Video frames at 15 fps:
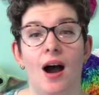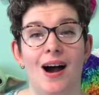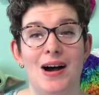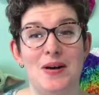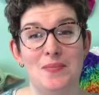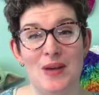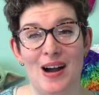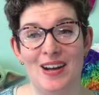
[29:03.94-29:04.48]

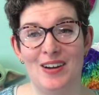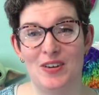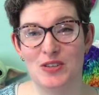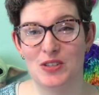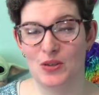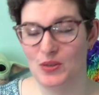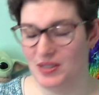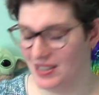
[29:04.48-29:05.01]
I
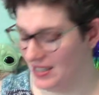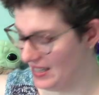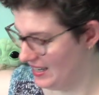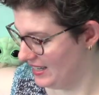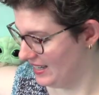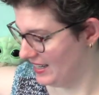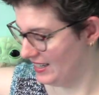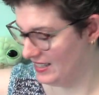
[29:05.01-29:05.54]
also
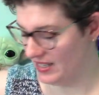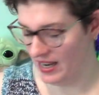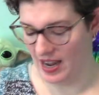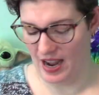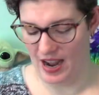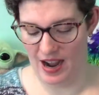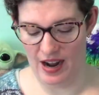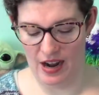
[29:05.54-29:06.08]
needed,
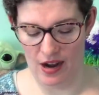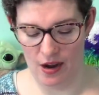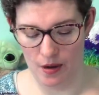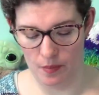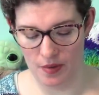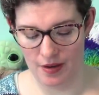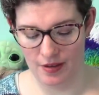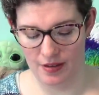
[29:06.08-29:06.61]

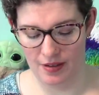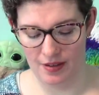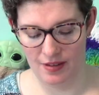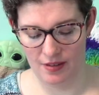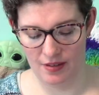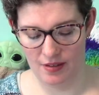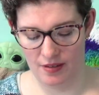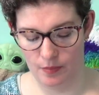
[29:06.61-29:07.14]

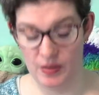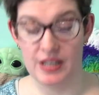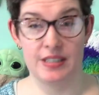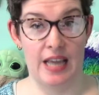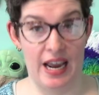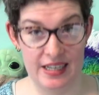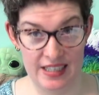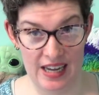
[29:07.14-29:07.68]
because I
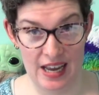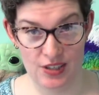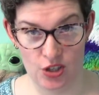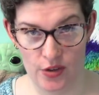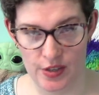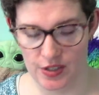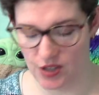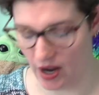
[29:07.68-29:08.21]
hadn't cast on
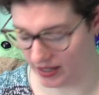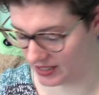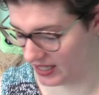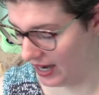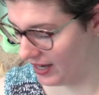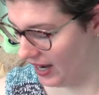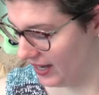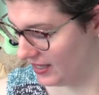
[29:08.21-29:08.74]
the socks
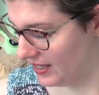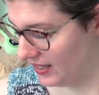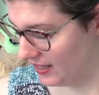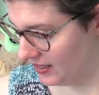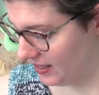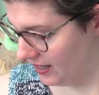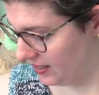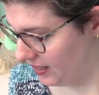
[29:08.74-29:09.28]
yet, I needed
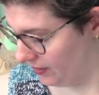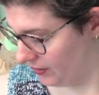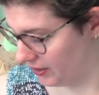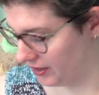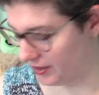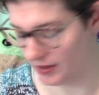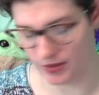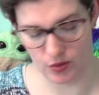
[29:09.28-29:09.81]

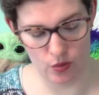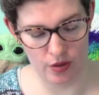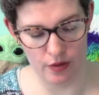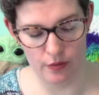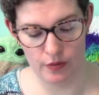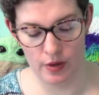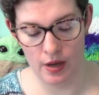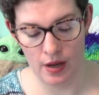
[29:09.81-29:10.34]
another sort of
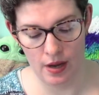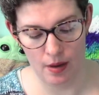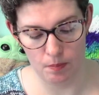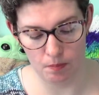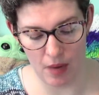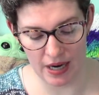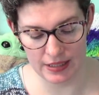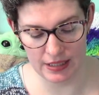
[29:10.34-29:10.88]

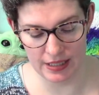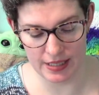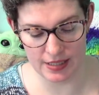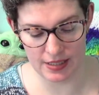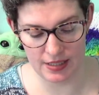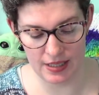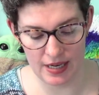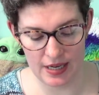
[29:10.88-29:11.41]
mindless
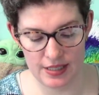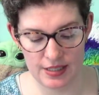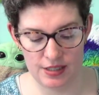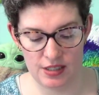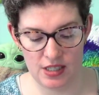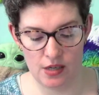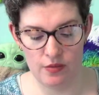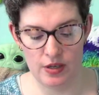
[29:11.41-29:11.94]
knit,
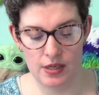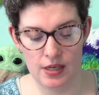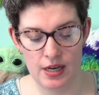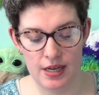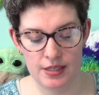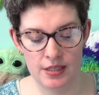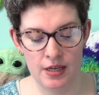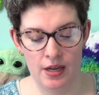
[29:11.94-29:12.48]
TV
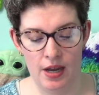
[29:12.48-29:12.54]
knit.